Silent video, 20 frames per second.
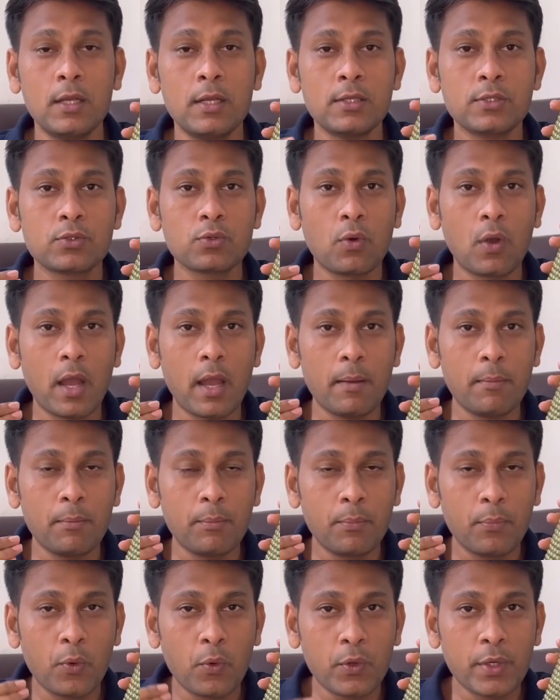So I am
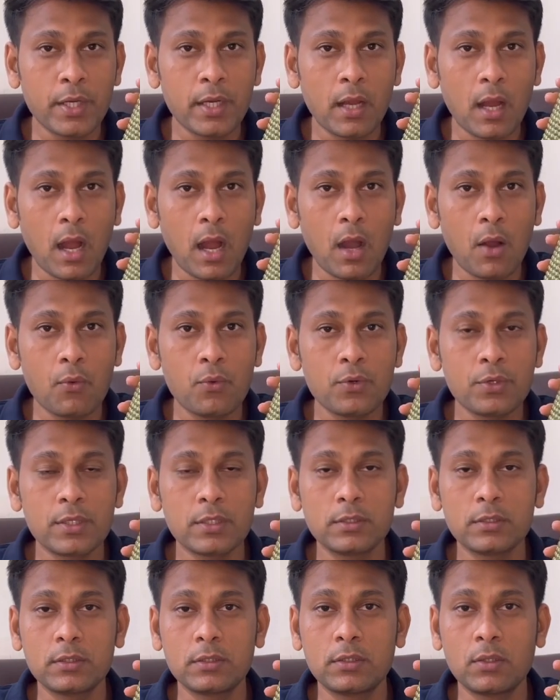pouring out
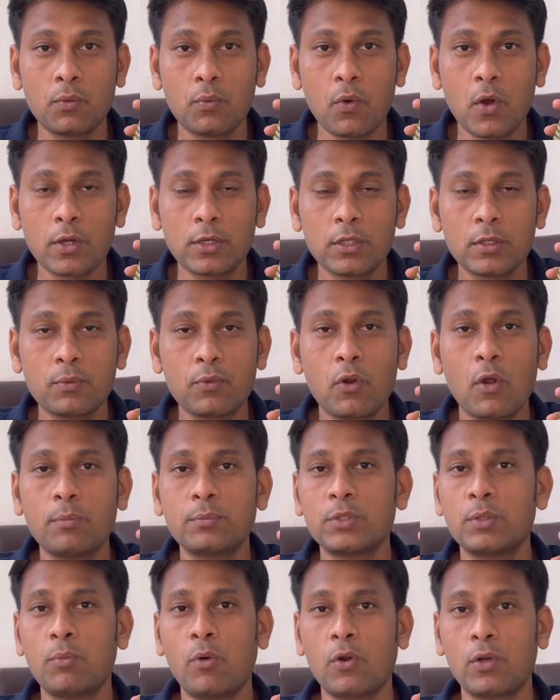the water from
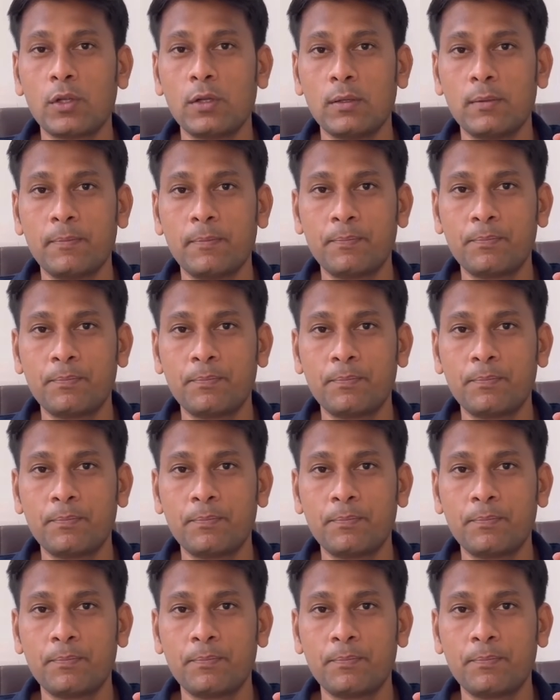the bottle.